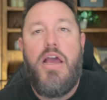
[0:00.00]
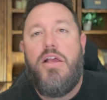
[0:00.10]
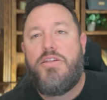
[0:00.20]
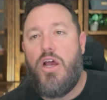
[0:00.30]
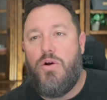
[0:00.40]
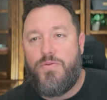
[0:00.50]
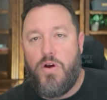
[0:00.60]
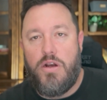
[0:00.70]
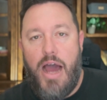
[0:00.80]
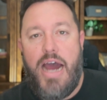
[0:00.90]
So for
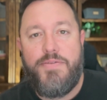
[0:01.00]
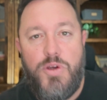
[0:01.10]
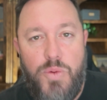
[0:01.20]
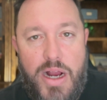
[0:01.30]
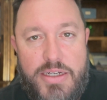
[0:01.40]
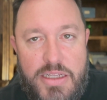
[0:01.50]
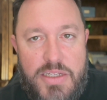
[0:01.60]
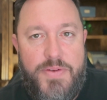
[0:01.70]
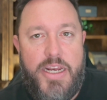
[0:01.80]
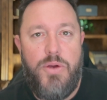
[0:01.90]
a lot of you watching
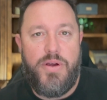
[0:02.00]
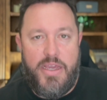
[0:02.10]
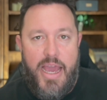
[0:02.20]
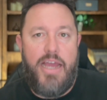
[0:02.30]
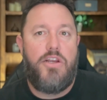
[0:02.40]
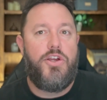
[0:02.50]
this video, again,